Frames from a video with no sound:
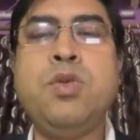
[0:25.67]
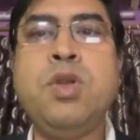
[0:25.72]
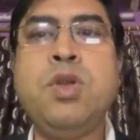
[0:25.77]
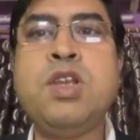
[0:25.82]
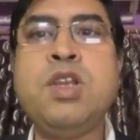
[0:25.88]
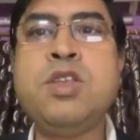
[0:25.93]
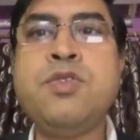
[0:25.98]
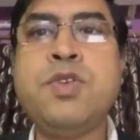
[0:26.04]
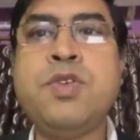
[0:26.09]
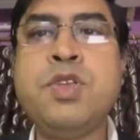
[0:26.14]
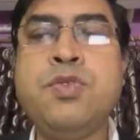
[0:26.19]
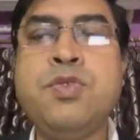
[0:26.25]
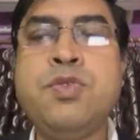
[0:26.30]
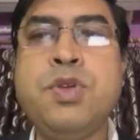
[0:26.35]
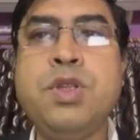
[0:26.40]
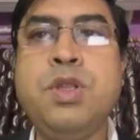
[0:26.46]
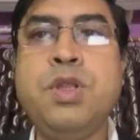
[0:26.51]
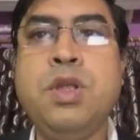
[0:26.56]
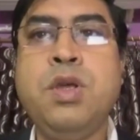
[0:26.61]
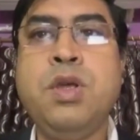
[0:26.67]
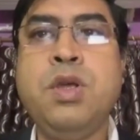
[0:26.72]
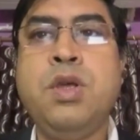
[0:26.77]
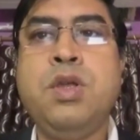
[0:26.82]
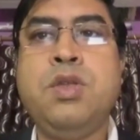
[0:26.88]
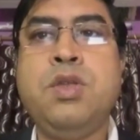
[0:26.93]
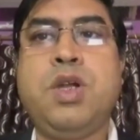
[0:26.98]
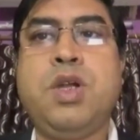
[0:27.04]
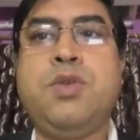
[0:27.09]
So let us start
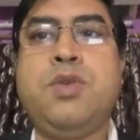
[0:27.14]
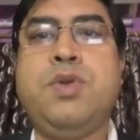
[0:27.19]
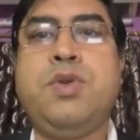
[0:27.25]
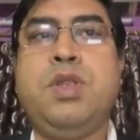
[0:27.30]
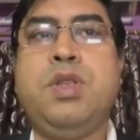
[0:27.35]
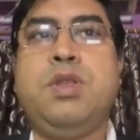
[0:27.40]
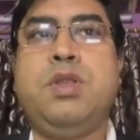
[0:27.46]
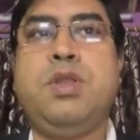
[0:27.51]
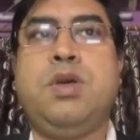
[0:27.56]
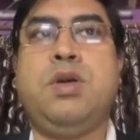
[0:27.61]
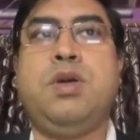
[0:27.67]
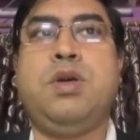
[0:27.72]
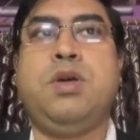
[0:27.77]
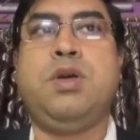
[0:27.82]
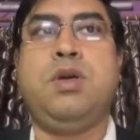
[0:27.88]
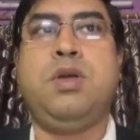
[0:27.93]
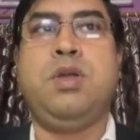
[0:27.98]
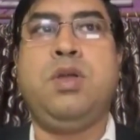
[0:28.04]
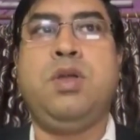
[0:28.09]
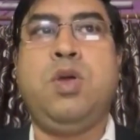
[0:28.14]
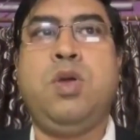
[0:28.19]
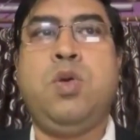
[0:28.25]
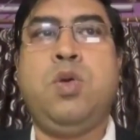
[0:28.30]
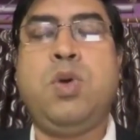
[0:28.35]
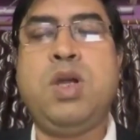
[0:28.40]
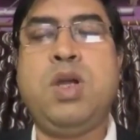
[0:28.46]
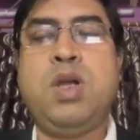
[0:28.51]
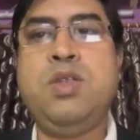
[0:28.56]
with
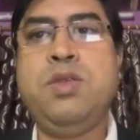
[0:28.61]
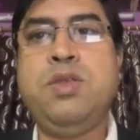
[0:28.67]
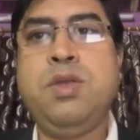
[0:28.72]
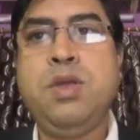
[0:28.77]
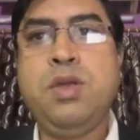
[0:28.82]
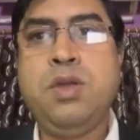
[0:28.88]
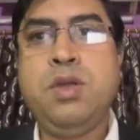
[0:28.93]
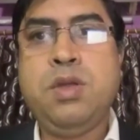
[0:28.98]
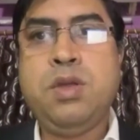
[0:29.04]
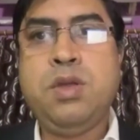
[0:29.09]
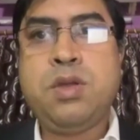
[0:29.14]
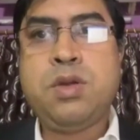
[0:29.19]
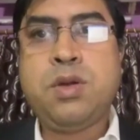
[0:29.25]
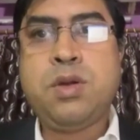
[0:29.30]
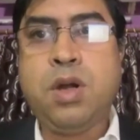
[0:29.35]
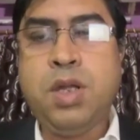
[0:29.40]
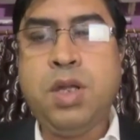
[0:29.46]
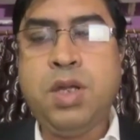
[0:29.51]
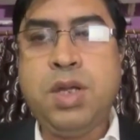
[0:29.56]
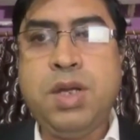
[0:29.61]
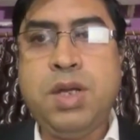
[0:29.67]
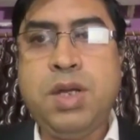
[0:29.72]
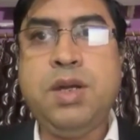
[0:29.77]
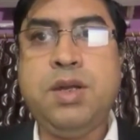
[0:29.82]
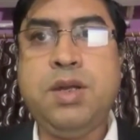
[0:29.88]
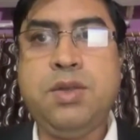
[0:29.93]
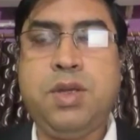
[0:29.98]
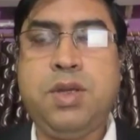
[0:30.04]
what is chronic
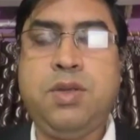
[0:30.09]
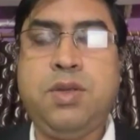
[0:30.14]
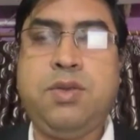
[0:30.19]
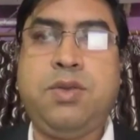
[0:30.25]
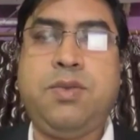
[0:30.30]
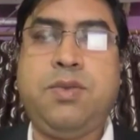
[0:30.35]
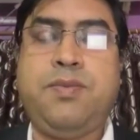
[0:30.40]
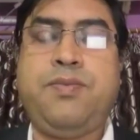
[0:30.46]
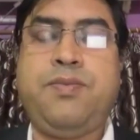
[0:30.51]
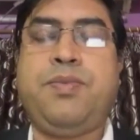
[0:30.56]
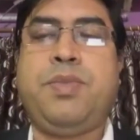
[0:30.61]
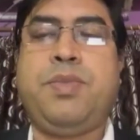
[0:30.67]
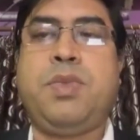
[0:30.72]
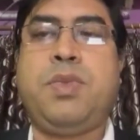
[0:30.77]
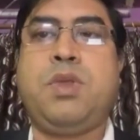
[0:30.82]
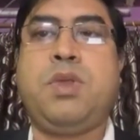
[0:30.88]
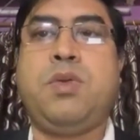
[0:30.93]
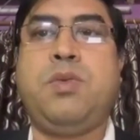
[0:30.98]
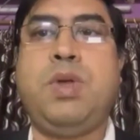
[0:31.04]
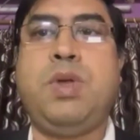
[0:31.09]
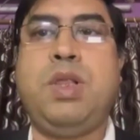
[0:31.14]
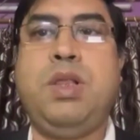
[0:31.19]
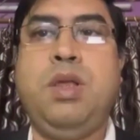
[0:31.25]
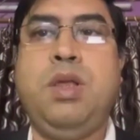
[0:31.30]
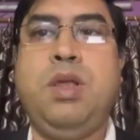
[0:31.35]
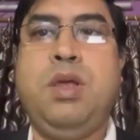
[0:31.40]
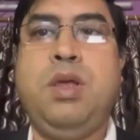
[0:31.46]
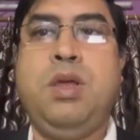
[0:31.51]
kidney disease.
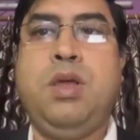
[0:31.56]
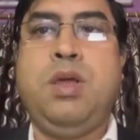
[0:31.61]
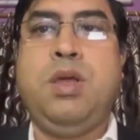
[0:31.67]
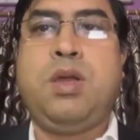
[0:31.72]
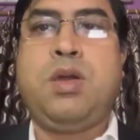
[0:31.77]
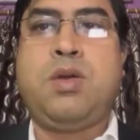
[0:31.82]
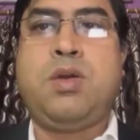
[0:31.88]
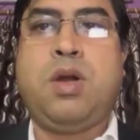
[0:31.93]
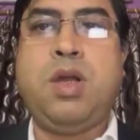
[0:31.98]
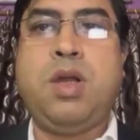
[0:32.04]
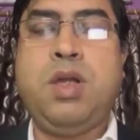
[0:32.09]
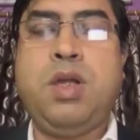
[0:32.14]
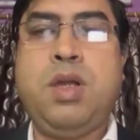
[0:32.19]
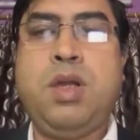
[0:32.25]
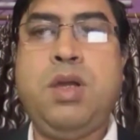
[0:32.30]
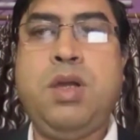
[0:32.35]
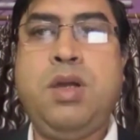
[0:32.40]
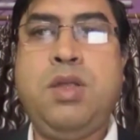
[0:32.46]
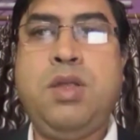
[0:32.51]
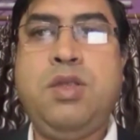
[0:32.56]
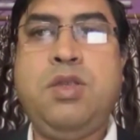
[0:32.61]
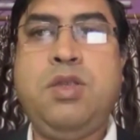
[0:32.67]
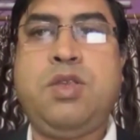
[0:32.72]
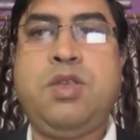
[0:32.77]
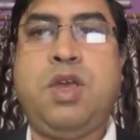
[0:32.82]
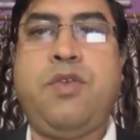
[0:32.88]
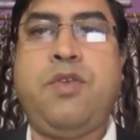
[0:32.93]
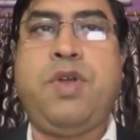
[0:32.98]
Well, chronic kidney
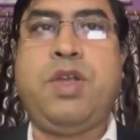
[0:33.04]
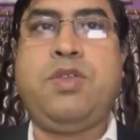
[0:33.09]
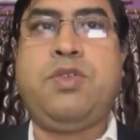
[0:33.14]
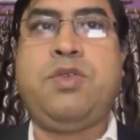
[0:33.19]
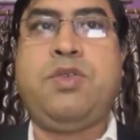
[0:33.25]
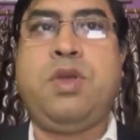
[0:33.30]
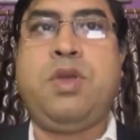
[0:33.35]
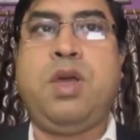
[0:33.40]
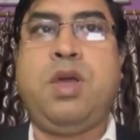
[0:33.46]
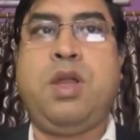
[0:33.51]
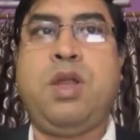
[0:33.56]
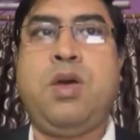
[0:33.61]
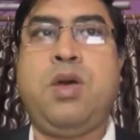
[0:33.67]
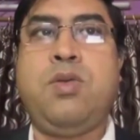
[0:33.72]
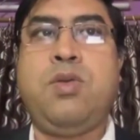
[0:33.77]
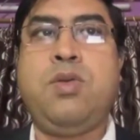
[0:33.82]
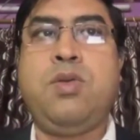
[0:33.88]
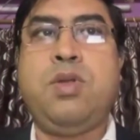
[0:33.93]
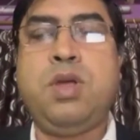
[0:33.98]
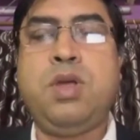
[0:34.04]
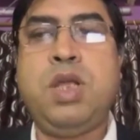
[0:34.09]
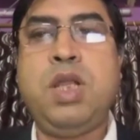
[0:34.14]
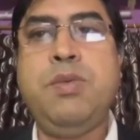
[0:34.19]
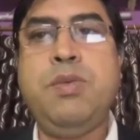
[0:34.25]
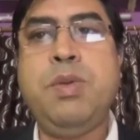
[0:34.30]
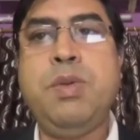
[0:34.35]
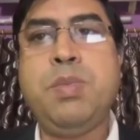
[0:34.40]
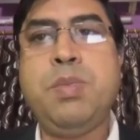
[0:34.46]
disease affects around
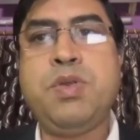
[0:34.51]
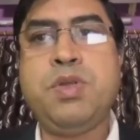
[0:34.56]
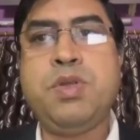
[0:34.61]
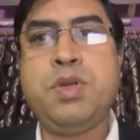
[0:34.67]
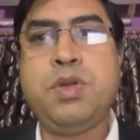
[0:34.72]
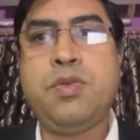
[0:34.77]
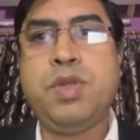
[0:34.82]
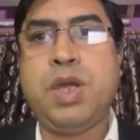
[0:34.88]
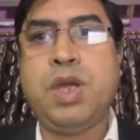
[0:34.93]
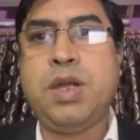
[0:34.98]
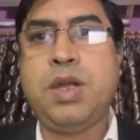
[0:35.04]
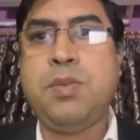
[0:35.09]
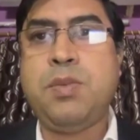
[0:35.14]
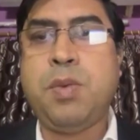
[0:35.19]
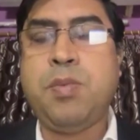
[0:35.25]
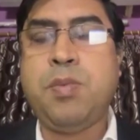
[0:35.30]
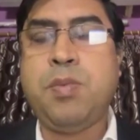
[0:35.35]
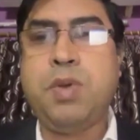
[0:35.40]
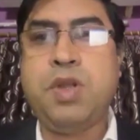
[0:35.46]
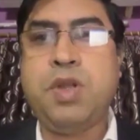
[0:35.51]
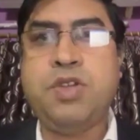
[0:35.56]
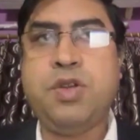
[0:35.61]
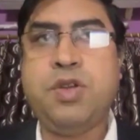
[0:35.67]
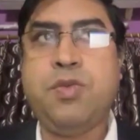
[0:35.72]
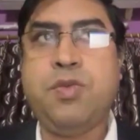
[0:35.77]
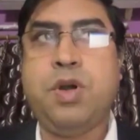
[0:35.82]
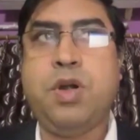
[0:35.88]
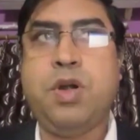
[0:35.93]
11% of the adult
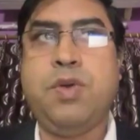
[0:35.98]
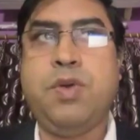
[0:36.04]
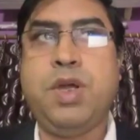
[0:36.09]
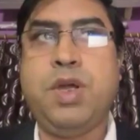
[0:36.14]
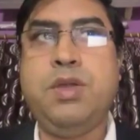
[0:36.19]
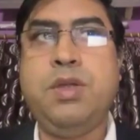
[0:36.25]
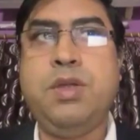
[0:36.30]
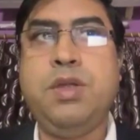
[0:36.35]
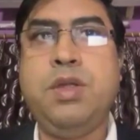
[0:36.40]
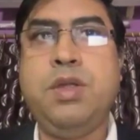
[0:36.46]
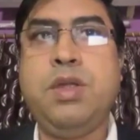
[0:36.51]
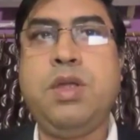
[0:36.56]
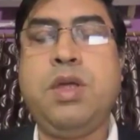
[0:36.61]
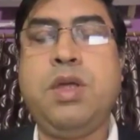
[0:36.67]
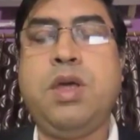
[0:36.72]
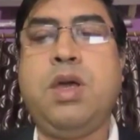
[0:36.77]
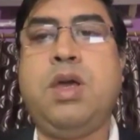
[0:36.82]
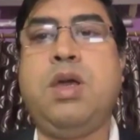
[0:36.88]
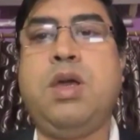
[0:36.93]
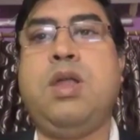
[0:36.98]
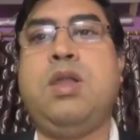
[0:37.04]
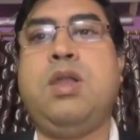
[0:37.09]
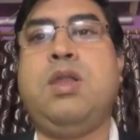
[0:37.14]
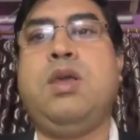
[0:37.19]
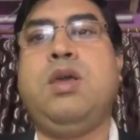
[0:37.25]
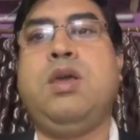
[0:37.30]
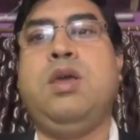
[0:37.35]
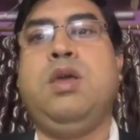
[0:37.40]
population worldwide,
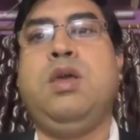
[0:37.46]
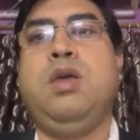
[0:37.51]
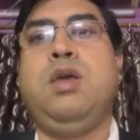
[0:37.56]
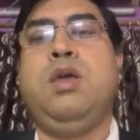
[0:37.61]
and